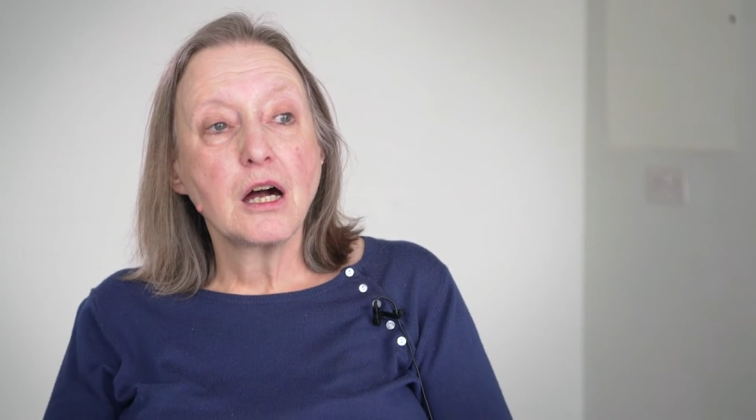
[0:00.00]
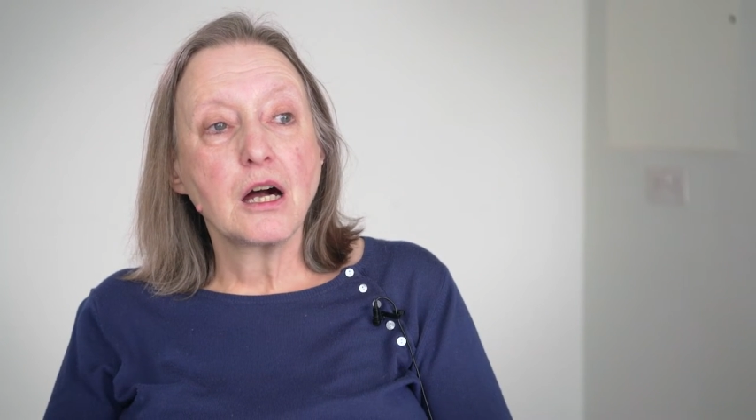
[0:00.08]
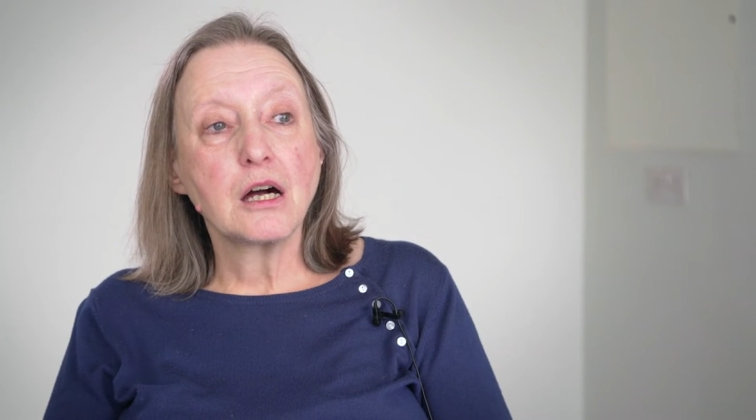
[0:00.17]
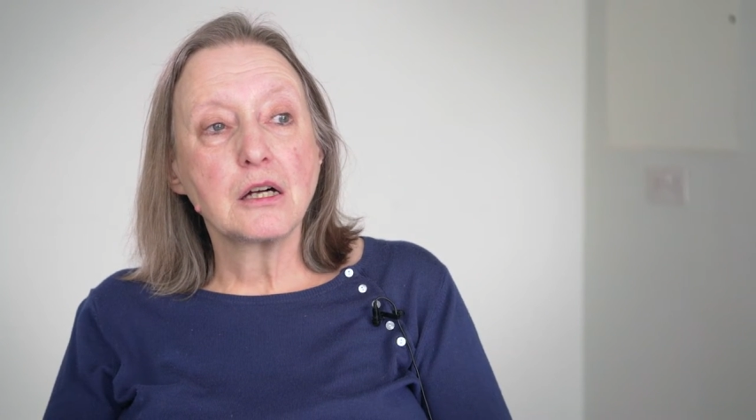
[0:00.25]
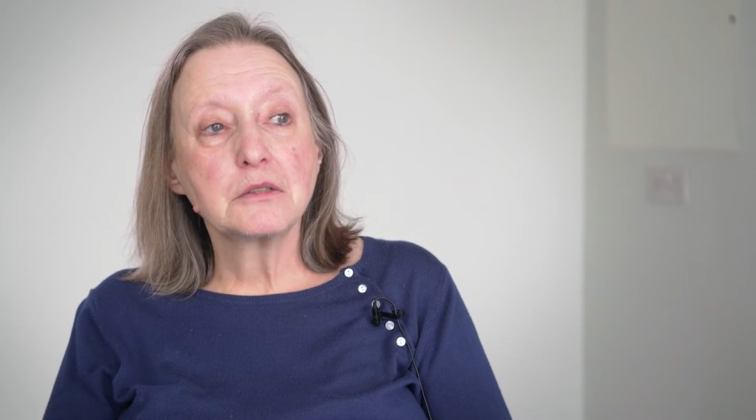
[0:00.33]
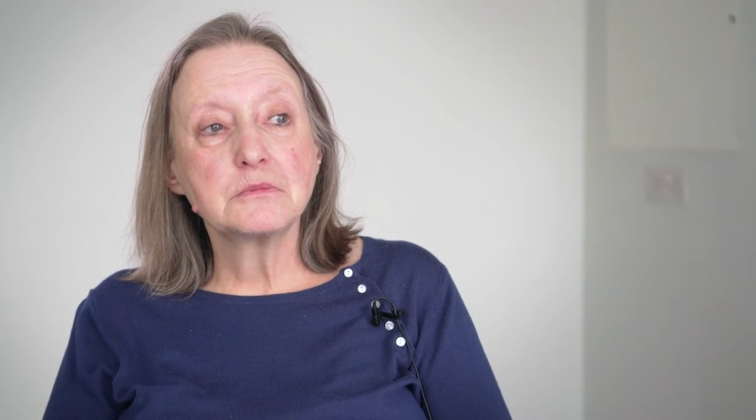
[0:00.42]

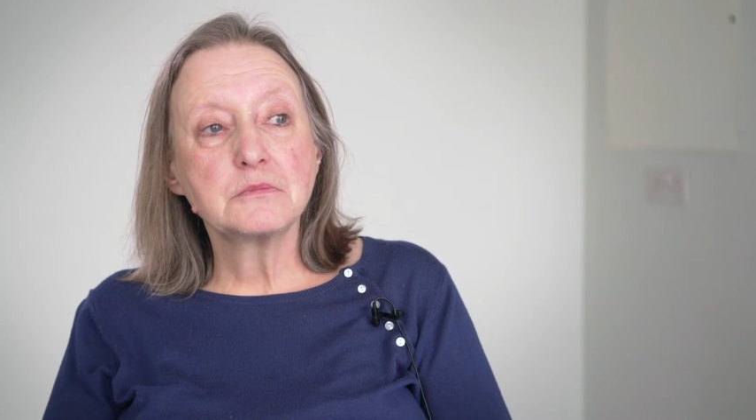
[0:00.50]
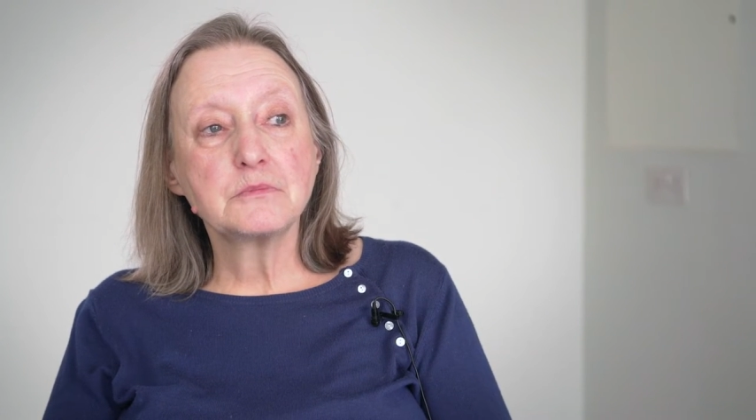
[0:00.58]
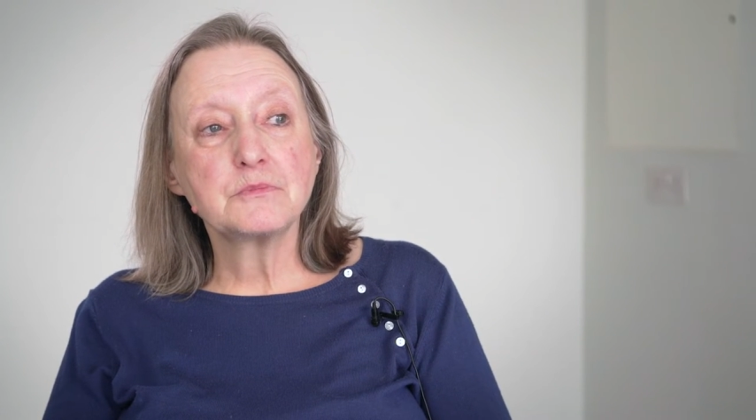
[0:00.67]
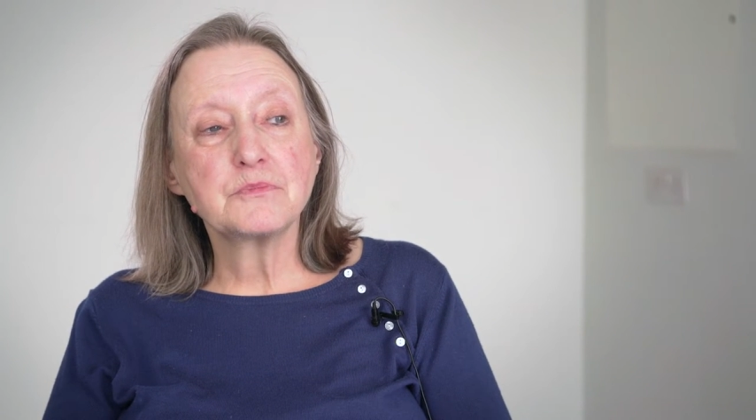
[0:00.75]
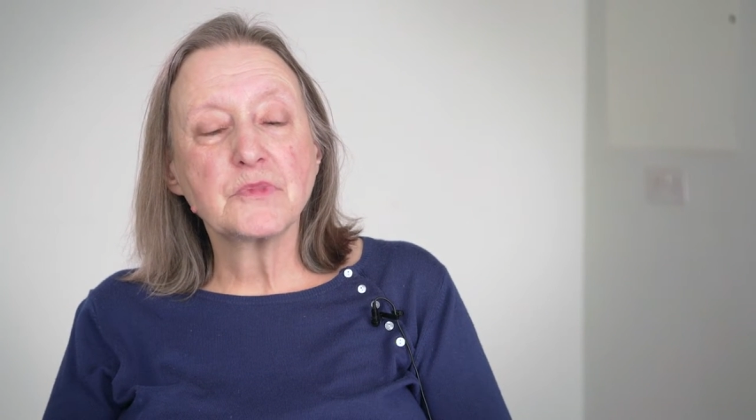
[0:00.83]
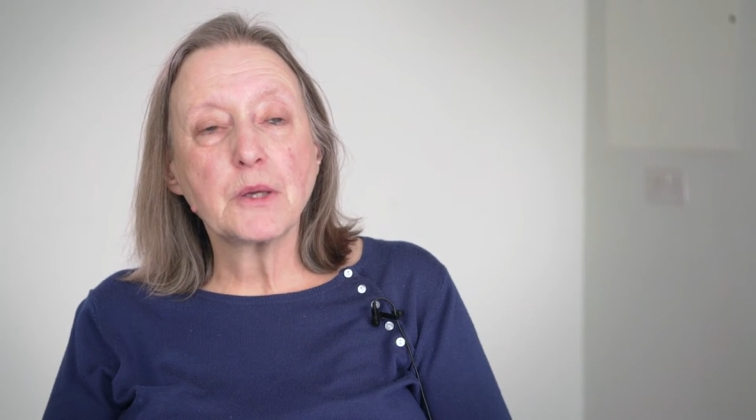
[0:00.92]

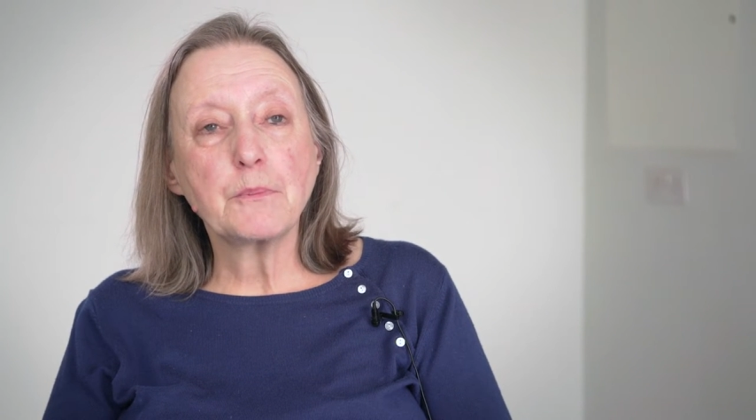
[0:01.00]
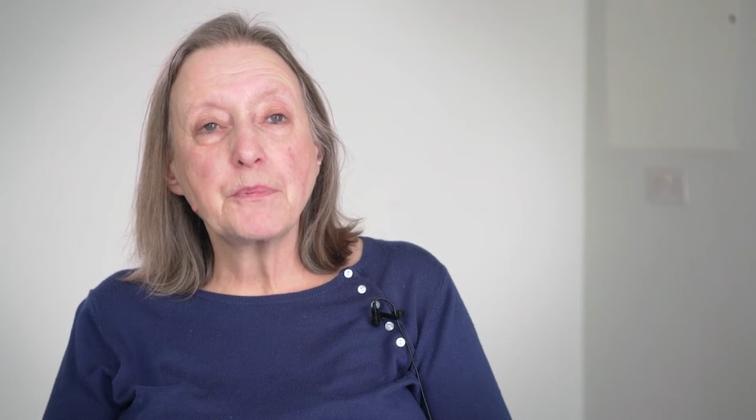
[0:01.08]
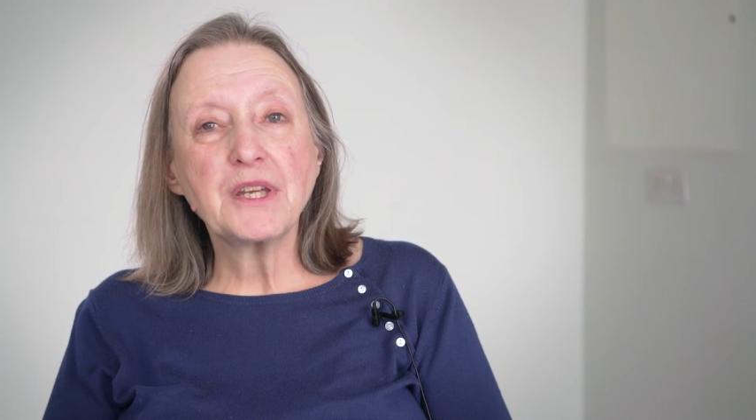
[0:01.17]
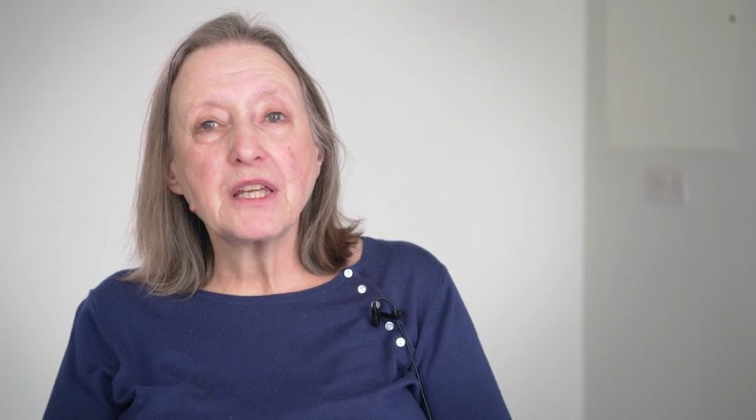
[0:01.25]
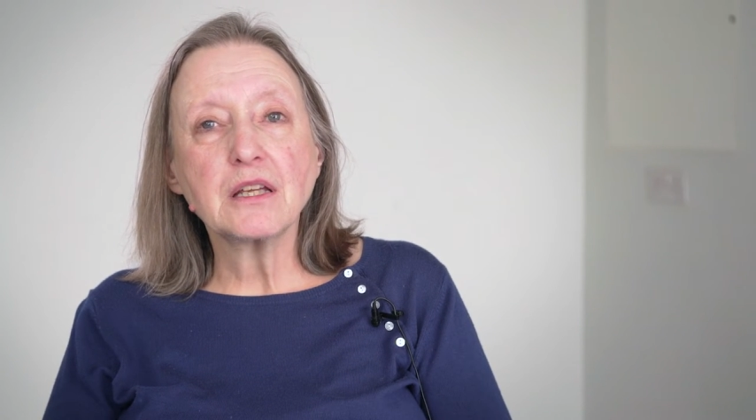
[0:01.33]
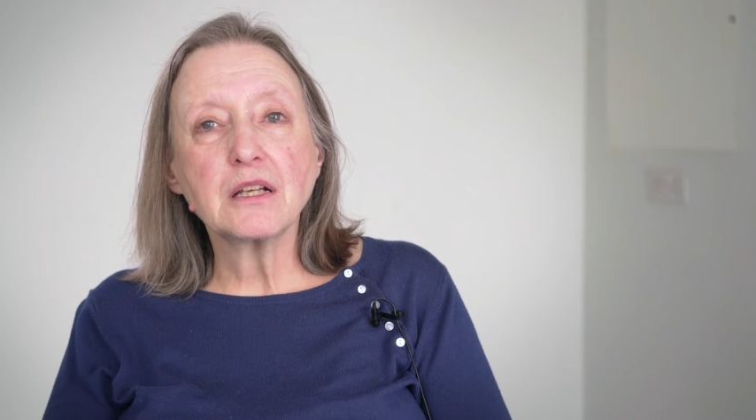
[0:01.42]

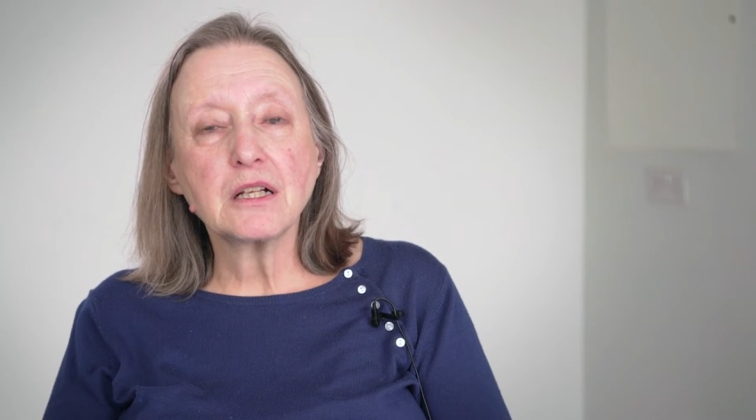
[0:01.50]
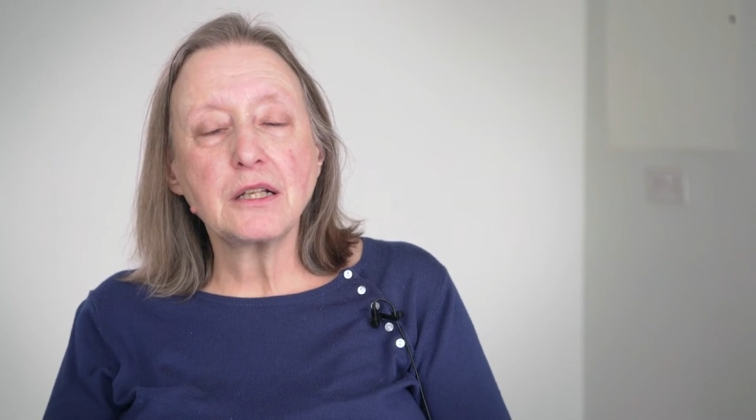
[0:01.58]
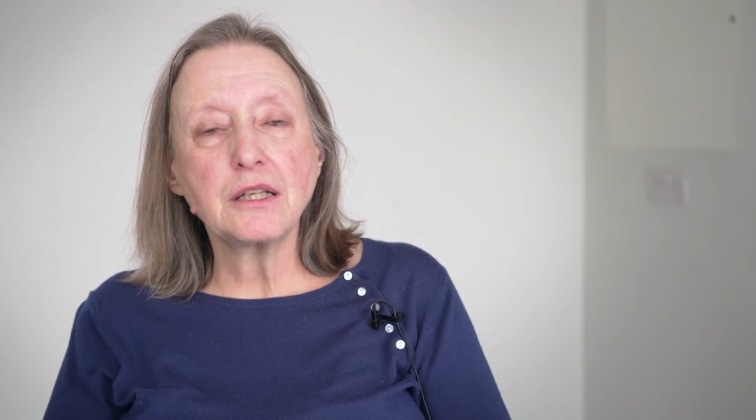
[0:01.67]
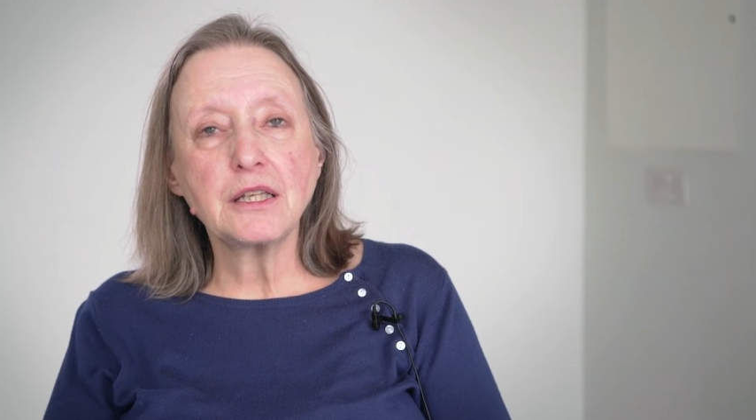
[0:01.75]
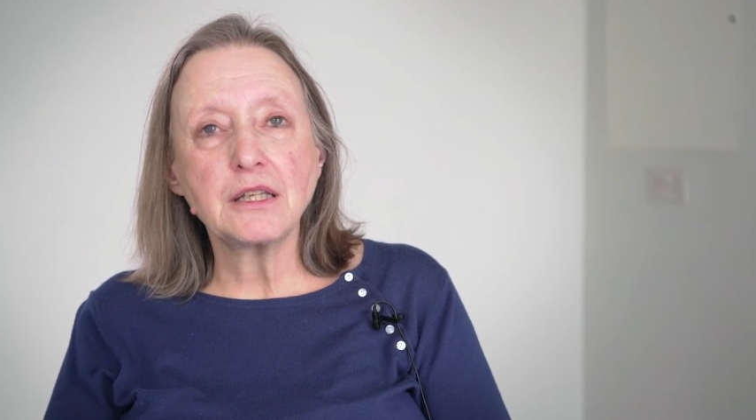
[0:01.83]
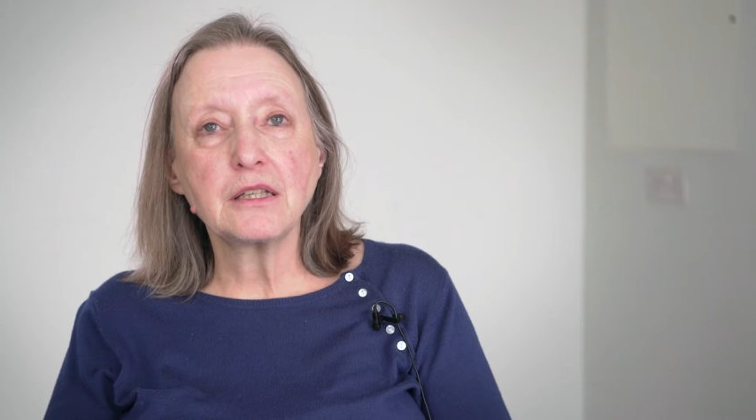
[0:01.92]
Being
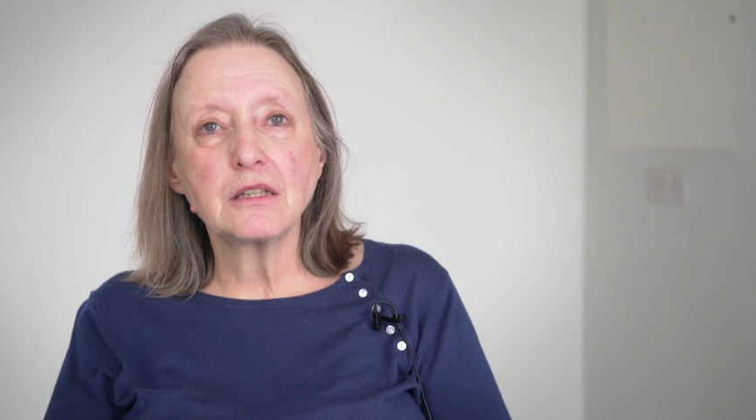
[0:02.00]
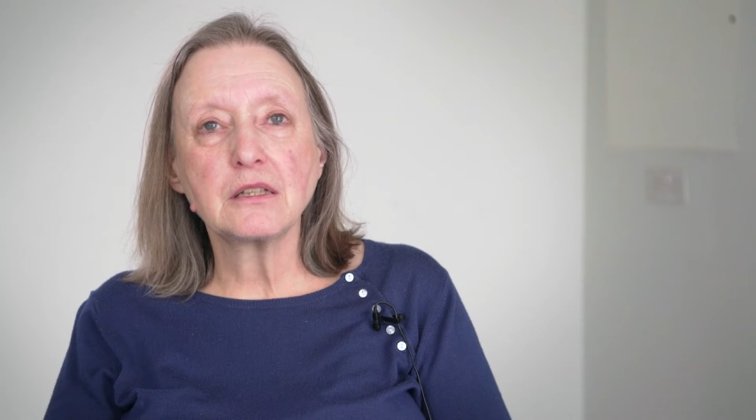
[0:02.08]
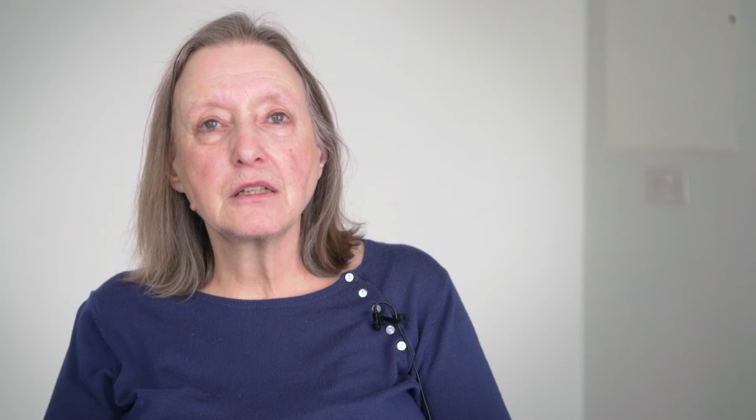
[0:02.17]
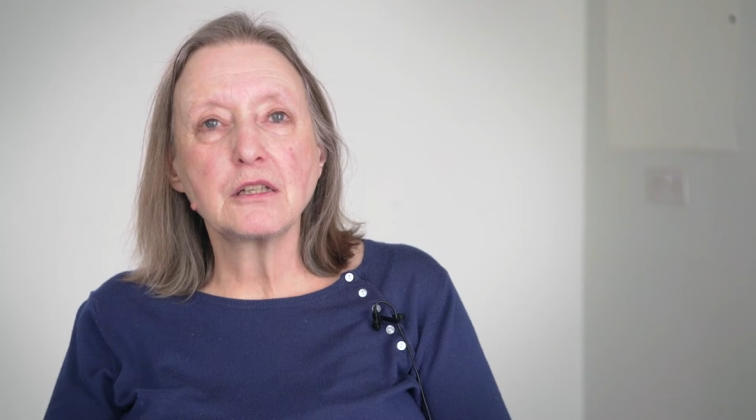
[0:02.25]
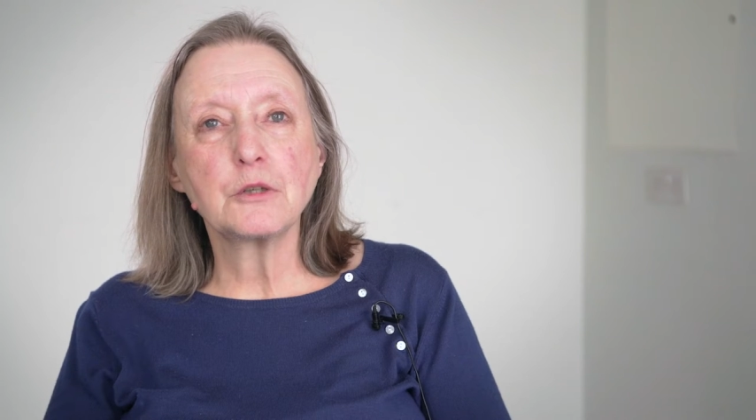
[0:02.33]
clear